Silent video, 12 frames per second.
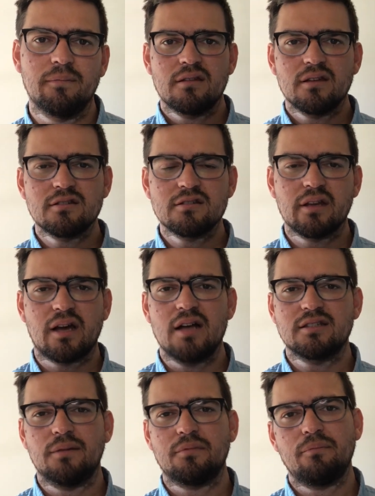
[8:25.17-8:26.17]
This is the
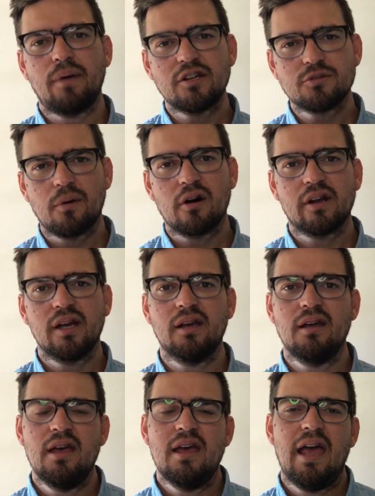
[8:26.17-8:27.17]
concept of benchmarking,
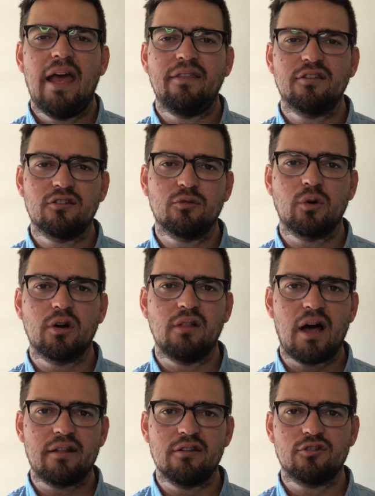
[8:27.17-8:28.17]
and this is where a
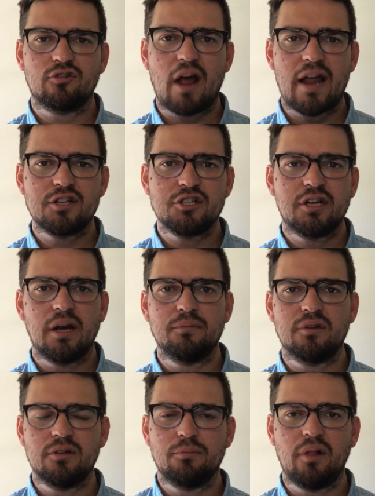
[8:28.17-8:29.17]
lot of the strategy comes
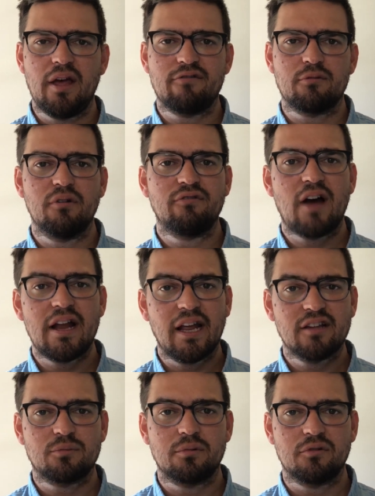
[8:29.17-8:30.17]
into play from a
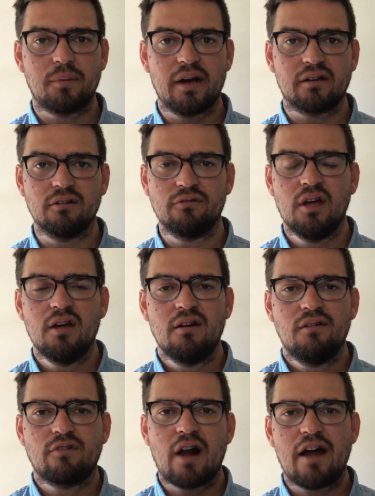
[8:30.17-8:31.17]
finance perspective
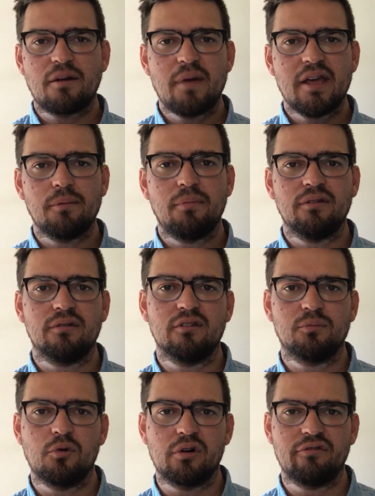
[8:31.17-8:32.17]
for how to make a business
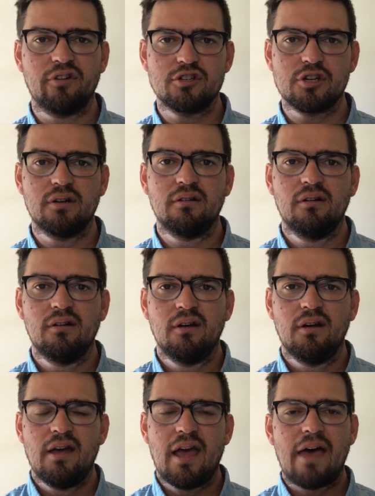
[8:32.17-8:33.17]
more efficient.
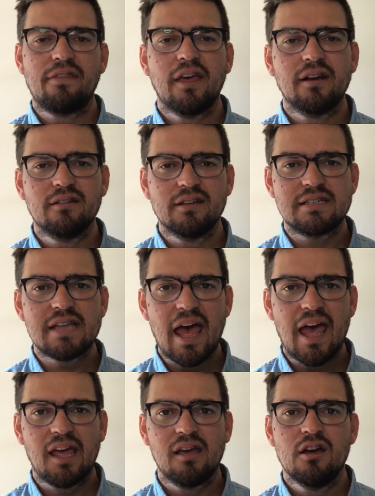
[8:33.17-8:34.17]
At the end of the
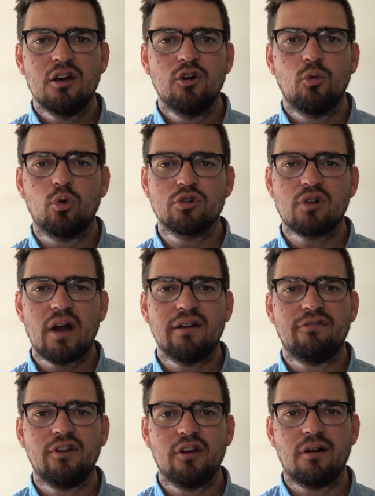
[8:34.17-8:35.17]
day, we're trying
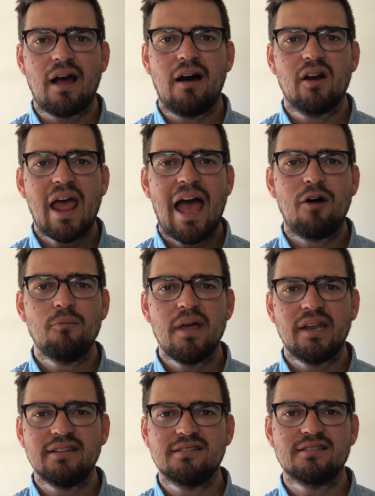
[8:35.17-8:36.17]
to figure out how
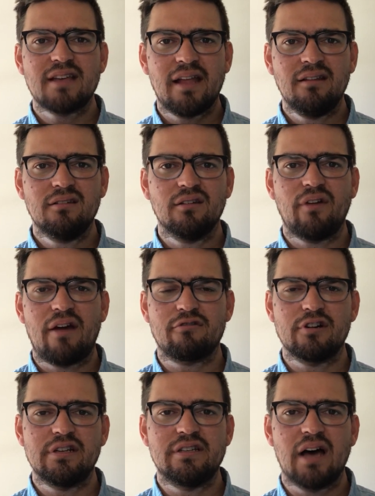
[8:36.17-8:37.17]
many cents of
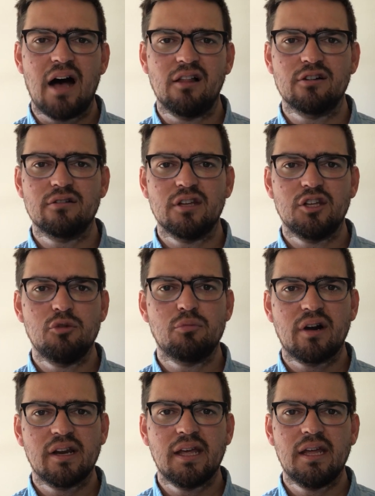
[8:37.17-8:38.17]
every dollar that you
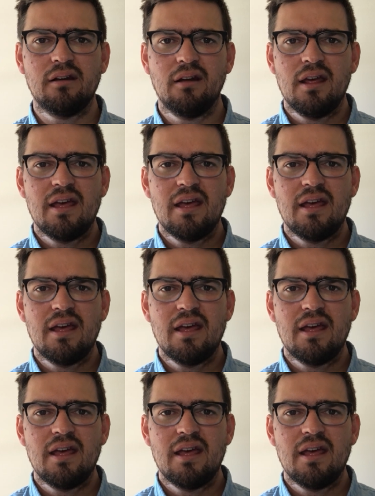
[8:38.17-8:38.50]
bring in